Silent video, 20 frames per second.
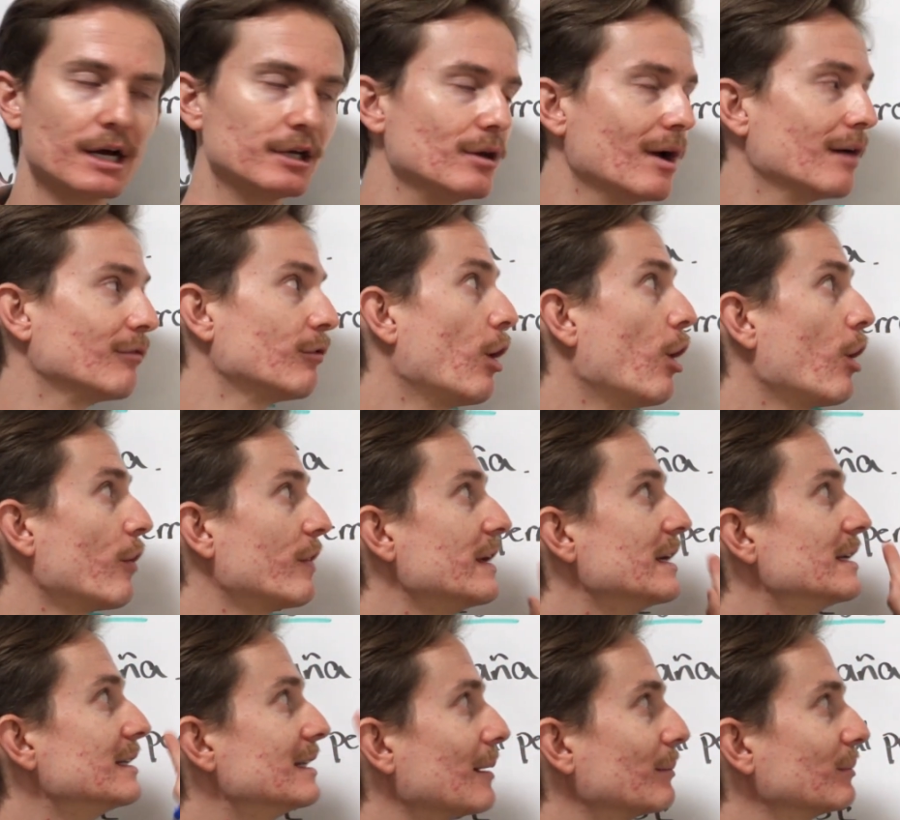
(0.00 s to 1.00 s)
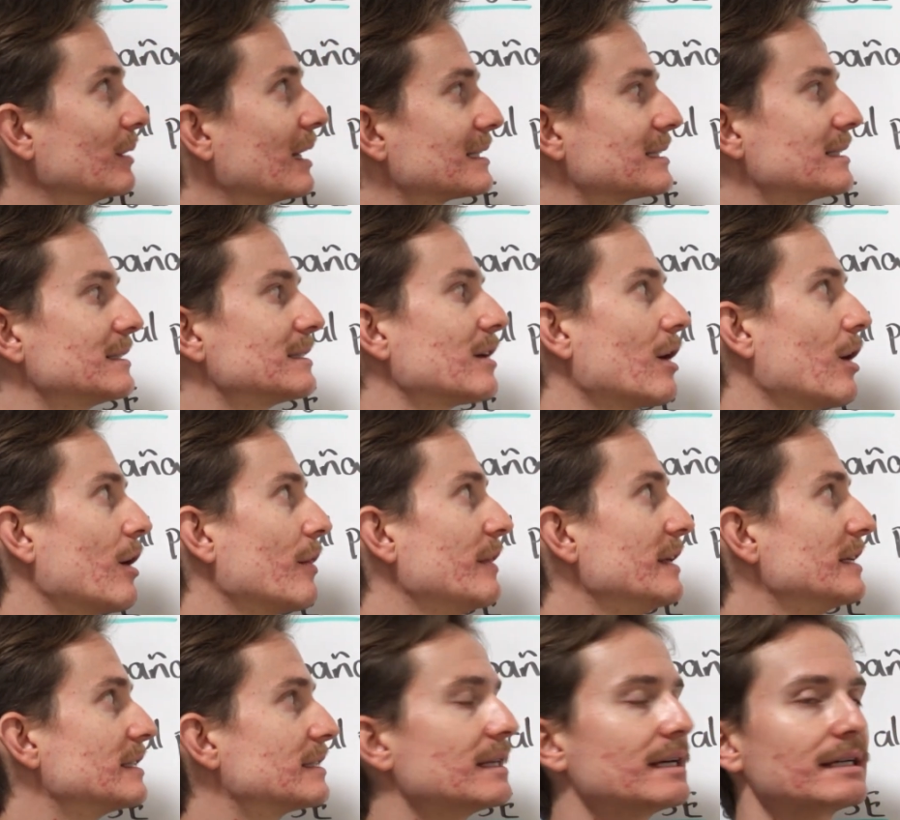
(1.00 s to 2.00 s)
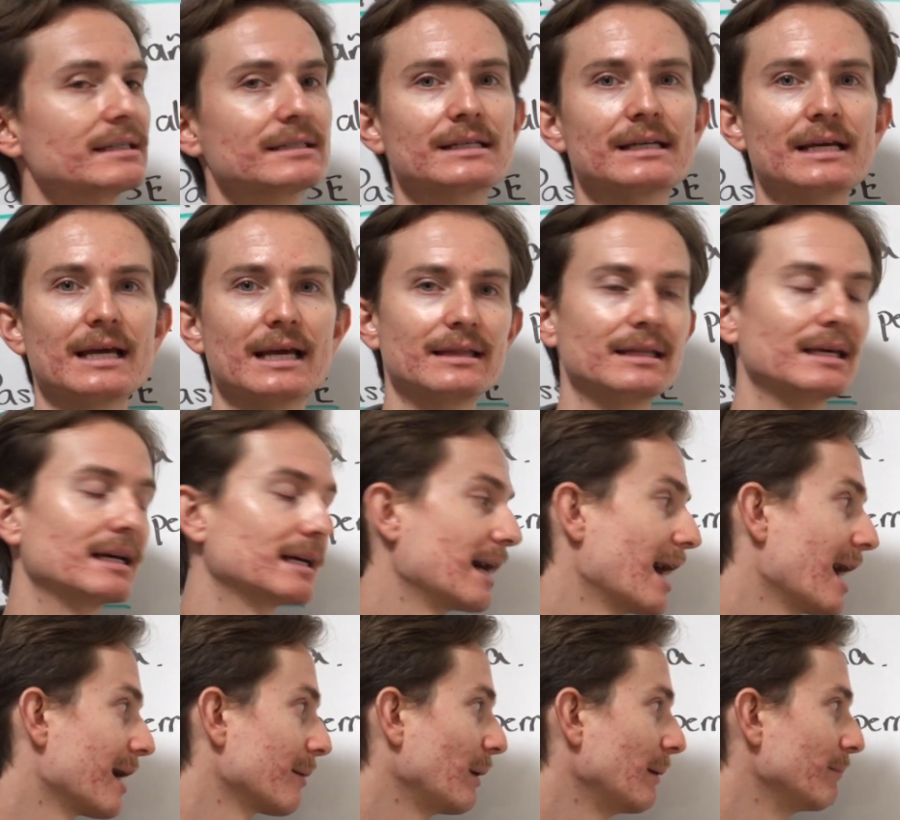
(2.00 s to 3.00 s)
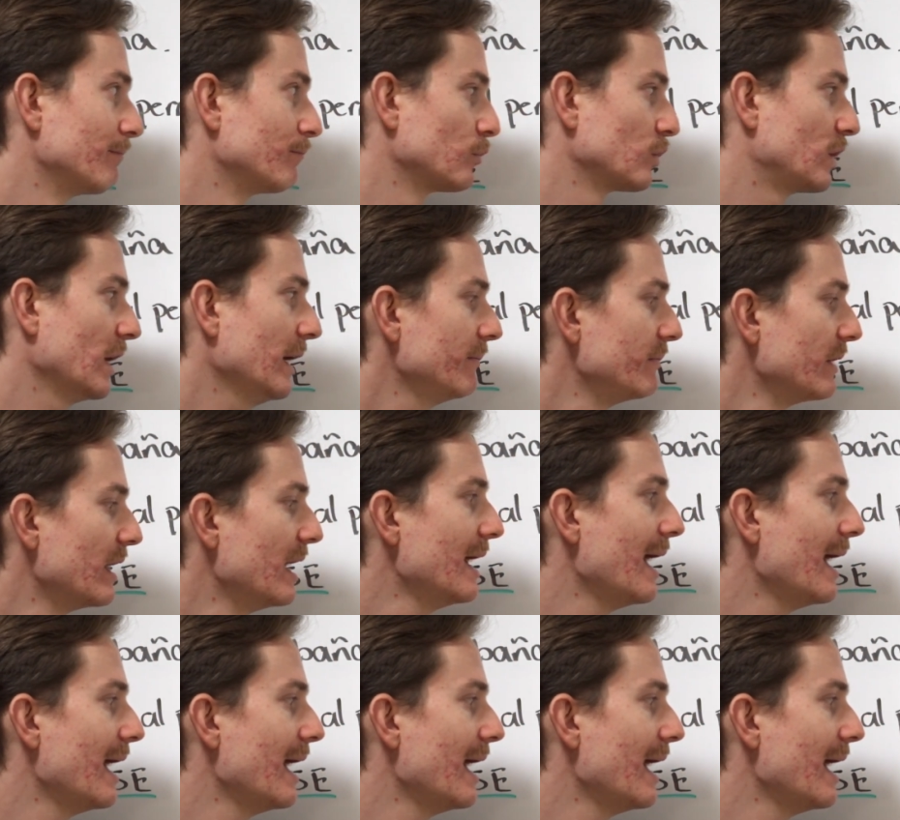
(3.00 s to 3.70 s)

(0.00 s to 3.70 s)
You have all the in-depth lessons on these things in the academy. Okay?